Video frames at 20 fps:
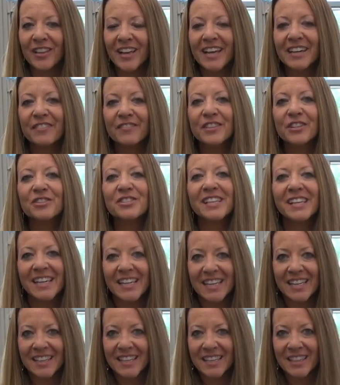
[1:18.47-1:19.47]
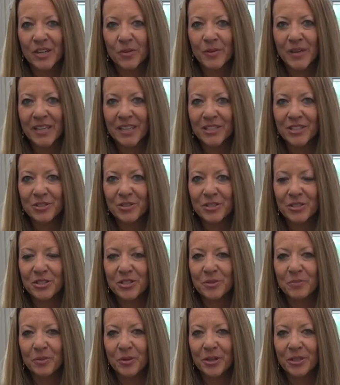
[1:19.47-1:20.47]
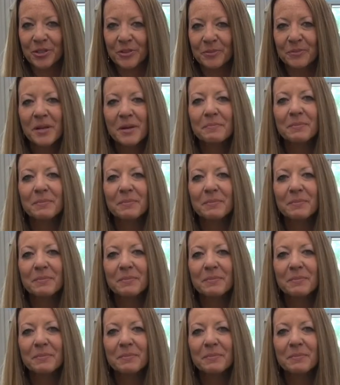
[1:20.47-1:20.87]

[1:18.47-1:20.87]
and if there's anything that we can do to support you,